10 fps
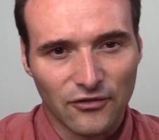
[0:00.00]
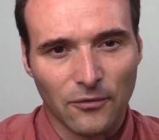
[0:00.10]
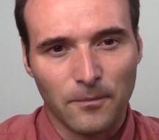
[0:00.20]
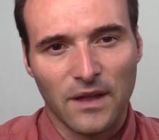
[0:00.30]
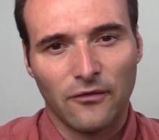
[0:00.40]

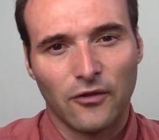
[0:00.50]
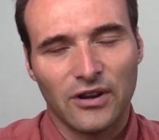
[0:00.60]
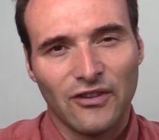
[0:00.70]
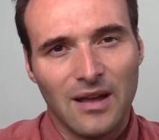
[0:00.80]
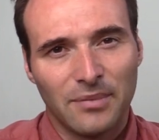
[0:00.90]
So, for
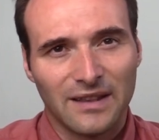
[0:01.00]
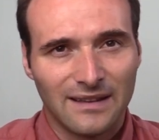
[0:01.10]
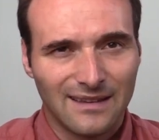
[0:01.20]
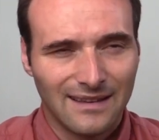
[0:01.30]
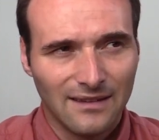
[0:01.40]
example,
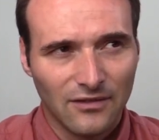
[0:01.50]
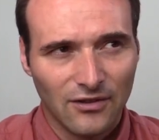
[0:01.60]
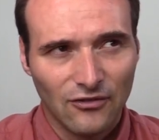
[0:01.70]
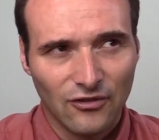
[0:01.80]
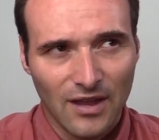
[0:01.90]
this
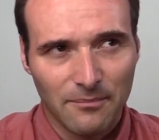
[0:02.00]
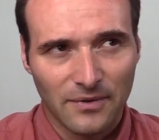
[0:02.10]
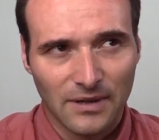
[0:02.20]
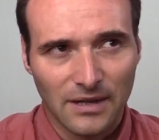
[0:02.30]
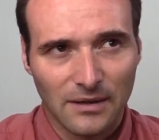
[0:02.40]
this step
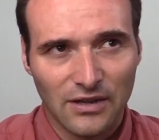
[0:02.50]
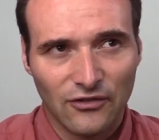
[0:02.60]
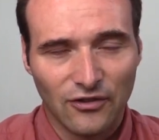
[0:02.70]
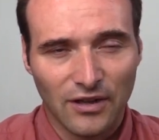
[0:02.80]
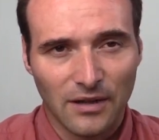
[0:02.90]
uh,
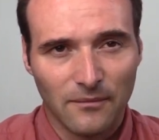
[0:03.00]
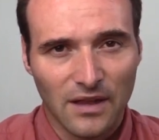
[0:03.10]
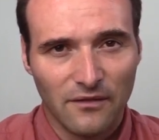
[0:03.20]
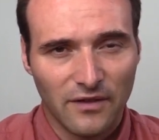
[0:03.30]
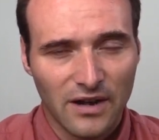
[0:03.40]
is um,
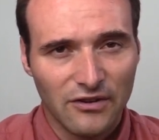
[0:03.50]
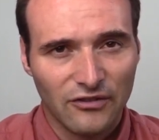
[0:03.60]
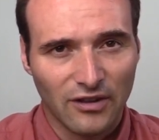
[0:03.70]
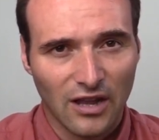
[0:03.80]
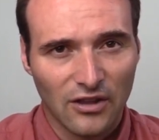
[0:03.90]

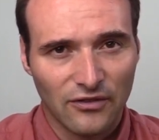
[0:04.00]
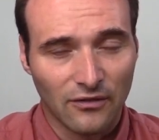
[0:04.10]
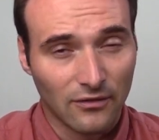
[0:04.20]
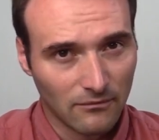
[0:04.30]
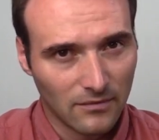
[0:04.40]
varies a lot
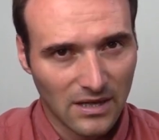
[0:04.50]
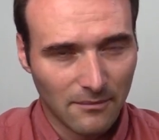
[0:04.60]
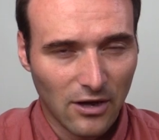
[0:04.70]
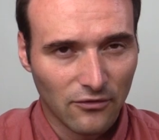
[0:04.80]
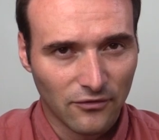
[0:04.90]
on the
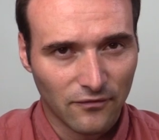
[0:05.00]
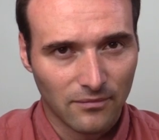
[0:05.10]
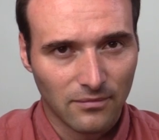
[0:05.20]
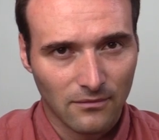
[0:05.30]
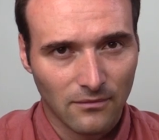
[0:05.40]
amount
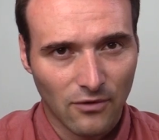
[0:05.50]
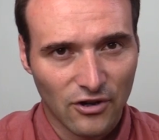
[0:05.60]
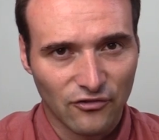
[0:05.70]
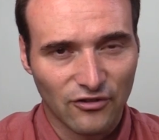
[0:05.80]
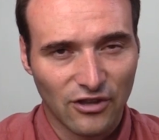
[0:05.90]
of
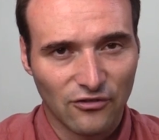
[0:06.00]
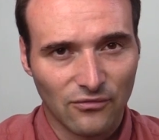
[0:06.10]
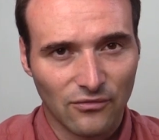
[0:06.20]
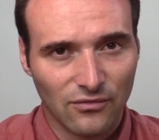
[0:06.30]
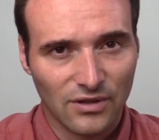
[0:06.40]
questions that
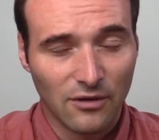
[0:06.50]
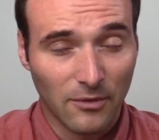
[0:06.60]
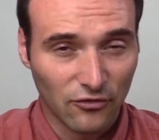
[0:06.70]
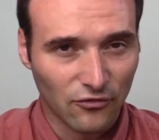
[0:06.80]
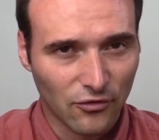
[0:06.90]
you the
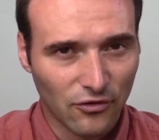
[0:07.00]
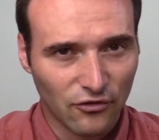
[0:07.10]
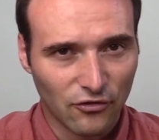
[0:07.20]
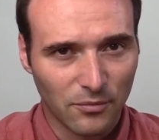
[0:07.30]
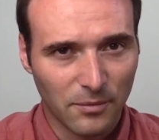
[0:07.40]
amount of stories
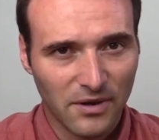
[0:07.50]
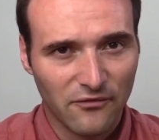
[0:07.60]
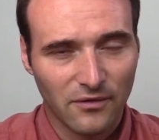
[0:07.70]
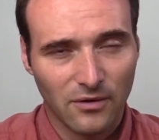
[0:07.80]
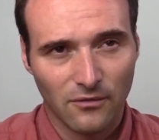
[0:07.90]
you should
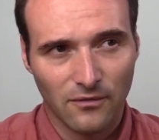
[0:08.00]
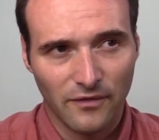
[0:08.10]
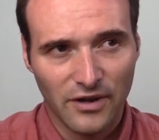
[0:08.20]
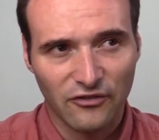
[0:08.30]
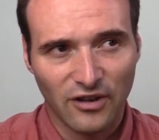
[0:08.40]
prepare
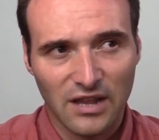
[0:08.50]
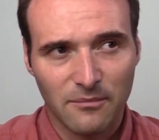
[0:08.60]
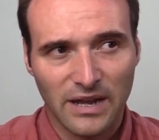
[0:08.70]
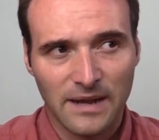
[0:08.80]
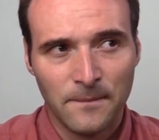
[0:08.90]
varies a
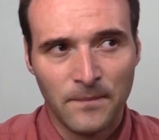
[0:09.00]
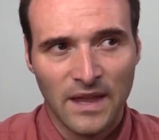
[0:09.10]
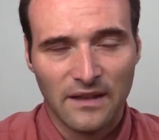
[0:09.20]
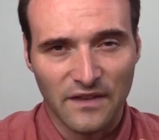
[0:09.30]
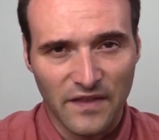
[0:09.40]
lot by
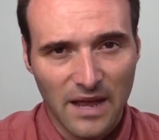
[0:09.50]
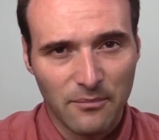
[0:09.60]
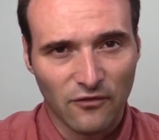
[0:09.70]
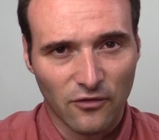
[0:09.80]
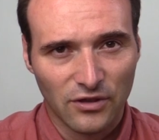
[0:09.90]
the
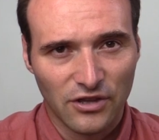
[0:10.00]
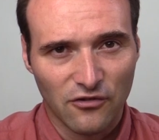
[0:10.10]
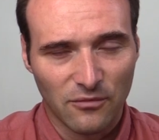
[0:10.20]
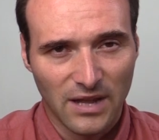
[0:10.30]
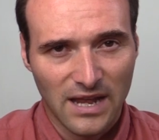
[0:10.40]
type of role that
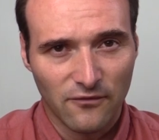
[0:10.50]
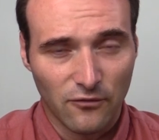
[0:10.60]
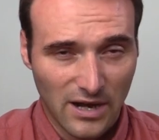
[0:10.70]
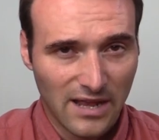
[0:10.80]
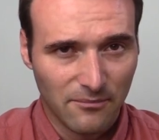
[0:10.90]
you're applying
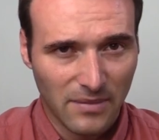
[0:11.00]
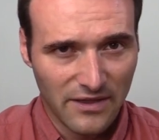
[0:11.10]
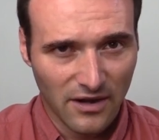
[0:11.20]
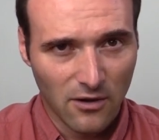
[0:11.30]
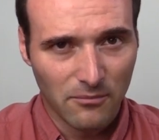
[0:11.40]
for and by
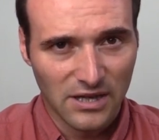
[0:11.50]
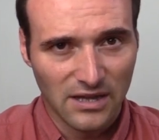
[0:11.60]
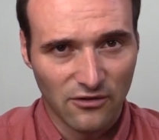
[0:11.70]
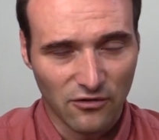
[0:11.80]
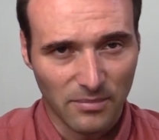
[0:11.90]
the company
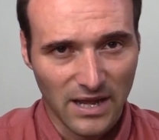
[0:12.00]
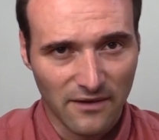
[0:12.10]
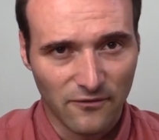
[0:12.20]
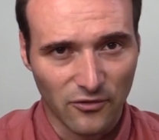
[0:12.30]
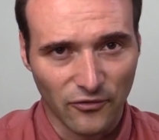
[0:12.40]
that you're
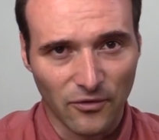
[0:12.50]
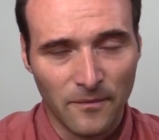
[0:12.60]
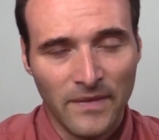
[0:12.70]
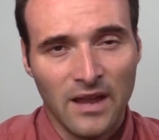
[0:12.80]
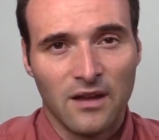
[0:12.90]
applying for. So,
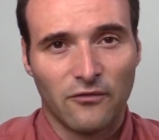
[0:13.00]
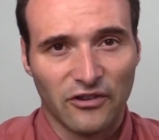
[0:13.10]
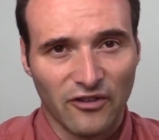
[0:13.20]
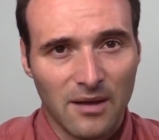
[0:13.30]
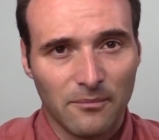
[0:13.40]
for
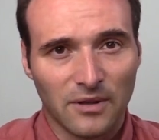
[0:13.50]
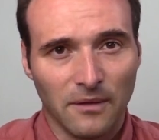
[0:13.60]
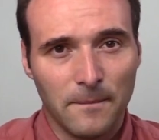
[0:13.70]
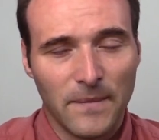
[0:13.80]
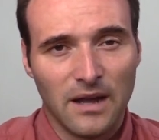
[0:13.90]
example.